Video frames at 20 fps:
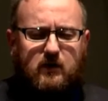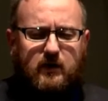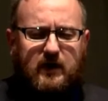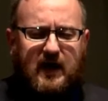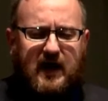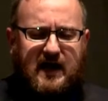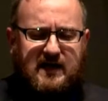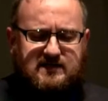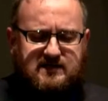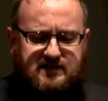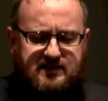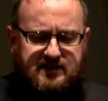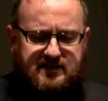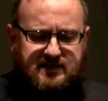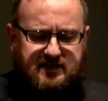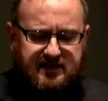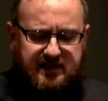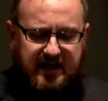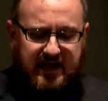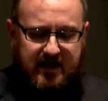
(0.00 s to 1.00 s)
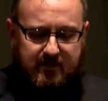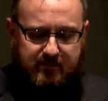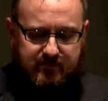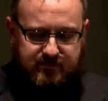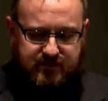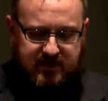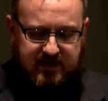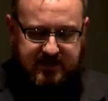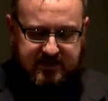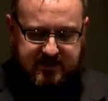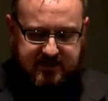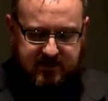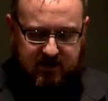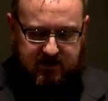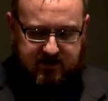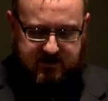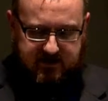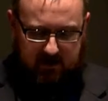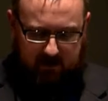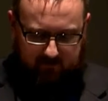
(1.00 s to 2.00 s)
We ask this in the name of Jesus,
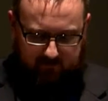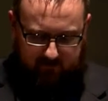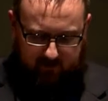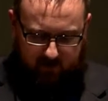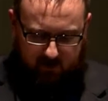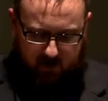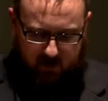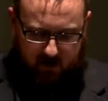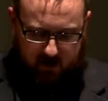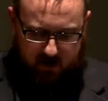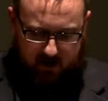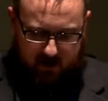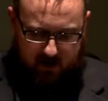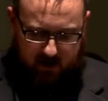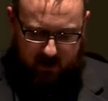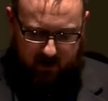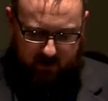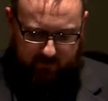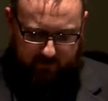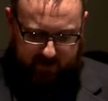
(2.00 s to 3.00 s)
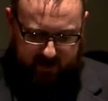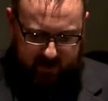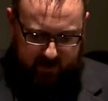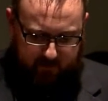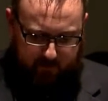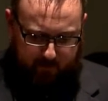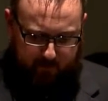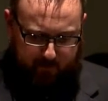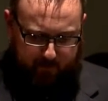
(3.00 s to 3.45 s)
our Savior. Amen.